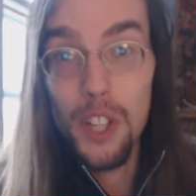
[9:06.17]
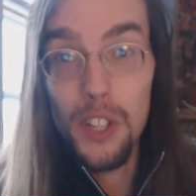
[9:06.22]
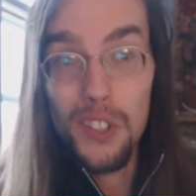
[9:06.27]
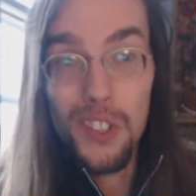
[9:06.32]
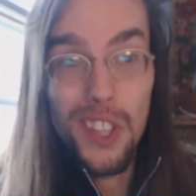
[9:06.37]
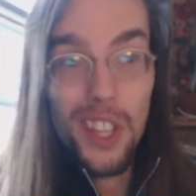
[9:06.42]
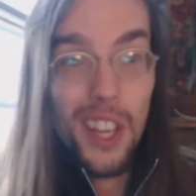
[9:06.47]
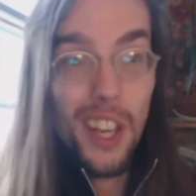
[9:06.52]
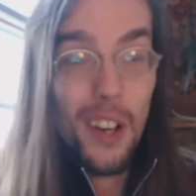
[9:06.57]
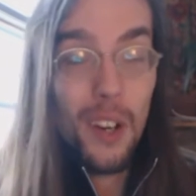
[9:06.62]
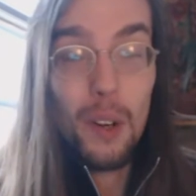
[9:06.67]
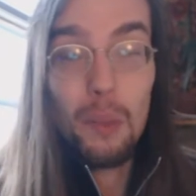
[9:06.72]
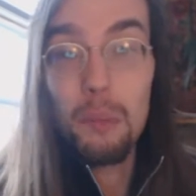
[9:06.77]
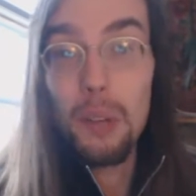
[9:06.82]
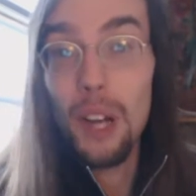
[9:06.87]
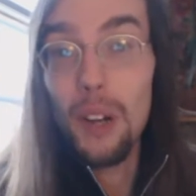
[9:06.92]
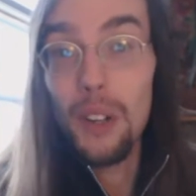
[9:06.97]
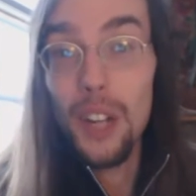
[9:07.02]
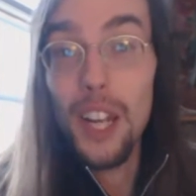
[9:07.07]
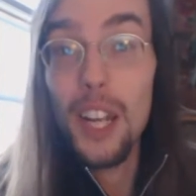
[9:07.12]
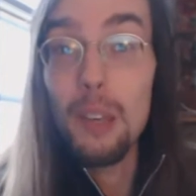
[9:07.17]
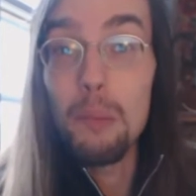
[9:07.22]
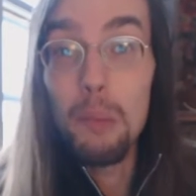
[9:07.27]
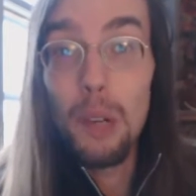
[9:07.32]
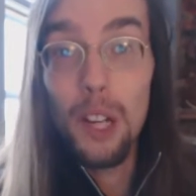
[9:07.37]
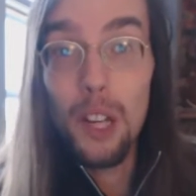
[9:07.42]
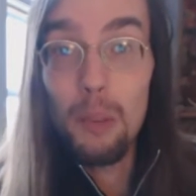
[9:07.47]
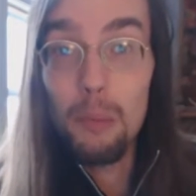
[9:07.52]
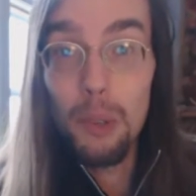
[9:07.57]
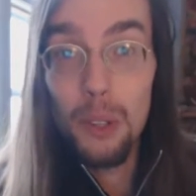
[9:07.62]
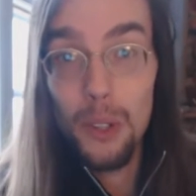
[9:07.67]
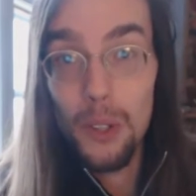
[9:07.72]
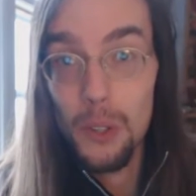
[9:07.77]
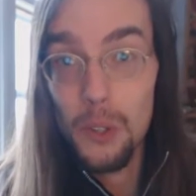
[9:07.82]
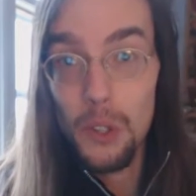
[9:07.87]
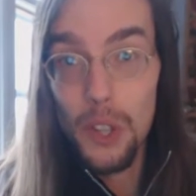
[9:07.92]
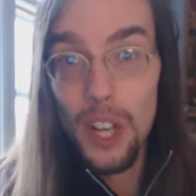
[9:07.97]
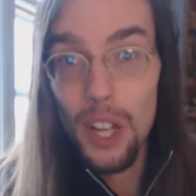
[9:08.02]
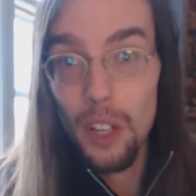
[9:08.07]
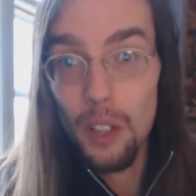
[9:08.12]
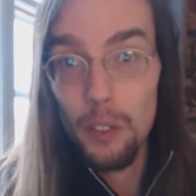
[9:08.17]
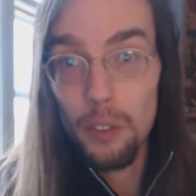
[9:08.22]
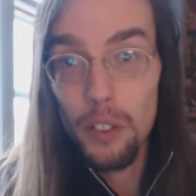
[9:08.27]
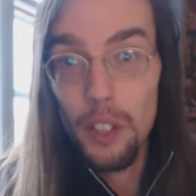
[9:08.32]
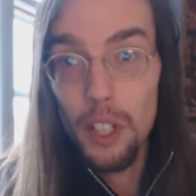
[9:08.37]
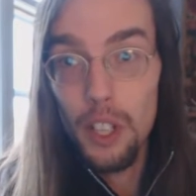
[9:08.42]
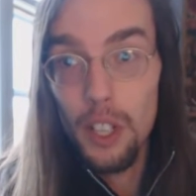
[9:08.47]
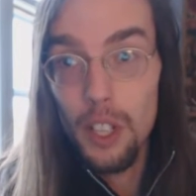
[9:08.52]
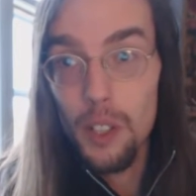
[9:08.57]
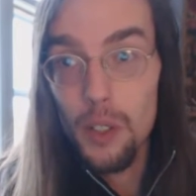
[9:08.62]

doesn't care about anybody but herself.